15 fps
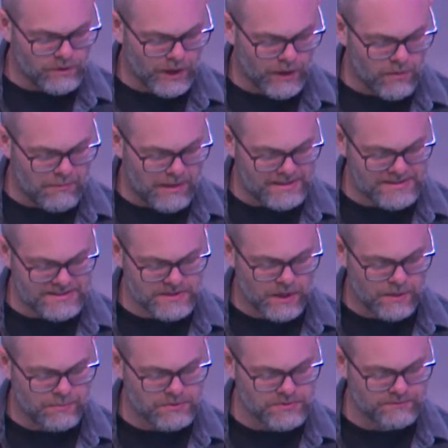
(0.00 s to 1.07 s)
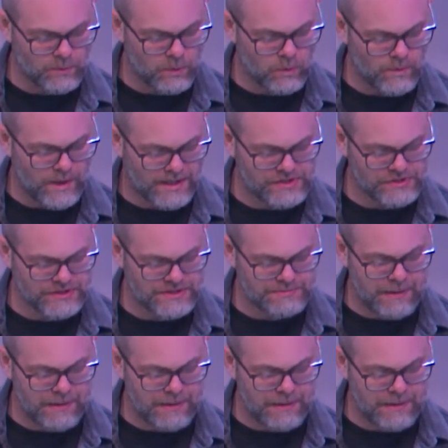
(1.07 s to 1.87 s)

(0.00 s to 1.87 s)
go and make disciples of all nations,